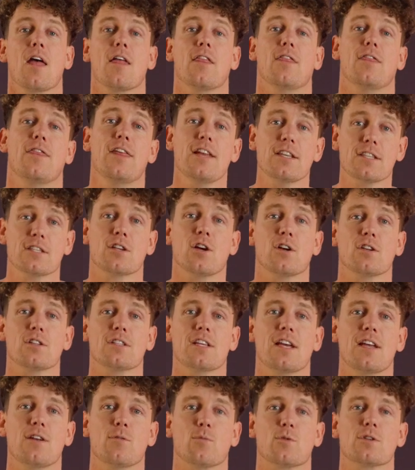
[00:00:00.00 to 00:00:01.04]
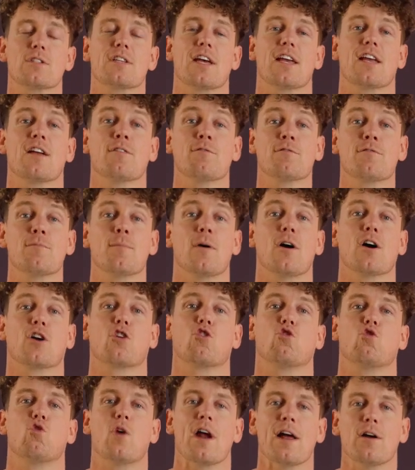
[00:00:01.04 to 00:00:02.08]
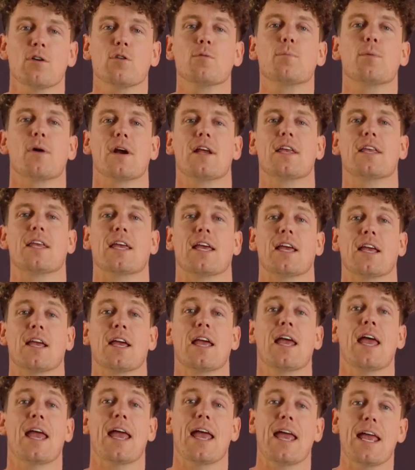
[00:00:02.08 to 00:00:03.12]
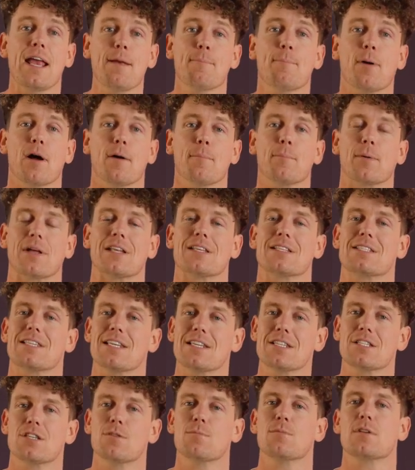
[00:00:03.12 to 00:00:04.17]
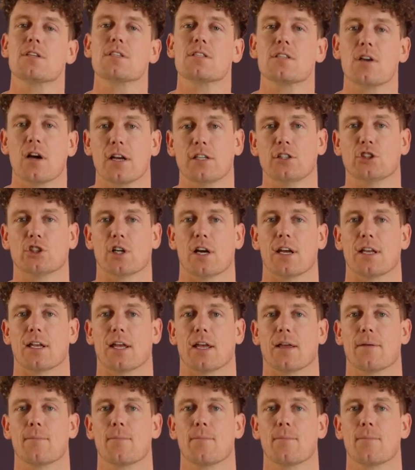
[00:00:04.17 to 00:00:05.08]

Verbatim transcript: This content was taken from our groundbreaking heat pump and system design training.